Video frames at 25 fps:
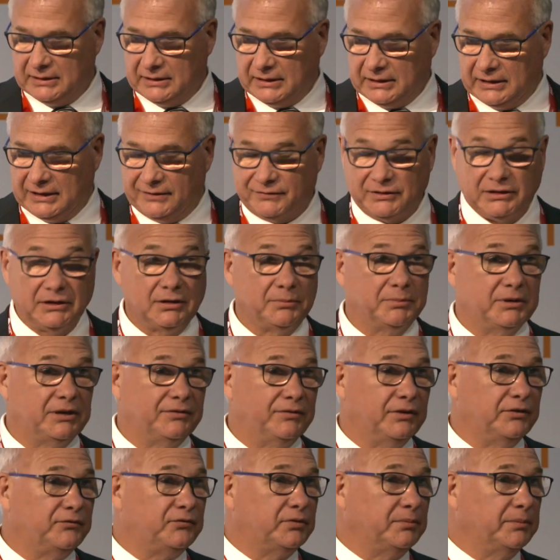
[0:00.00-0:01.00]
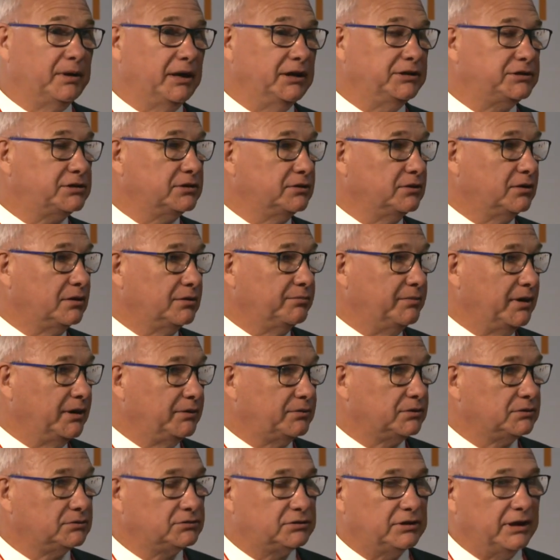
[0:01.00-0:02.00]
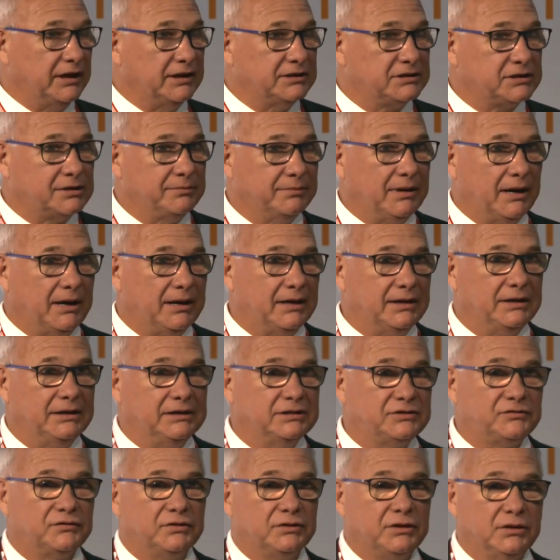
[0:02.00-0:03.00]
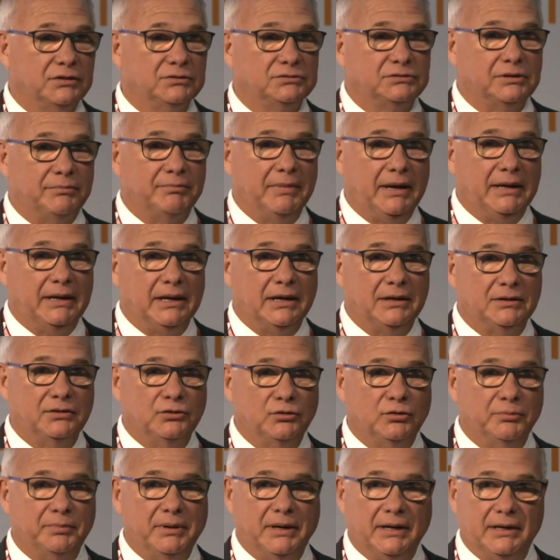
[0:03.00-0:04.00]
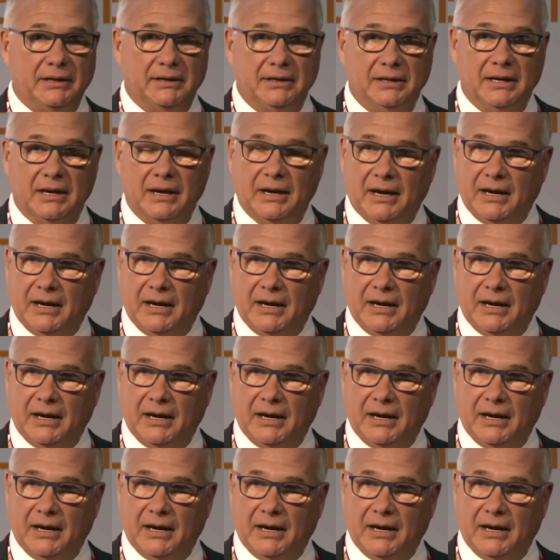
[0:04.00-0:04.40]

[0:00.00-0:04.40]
I have a little bit of information on mineral sands commodities for those that may not know about it.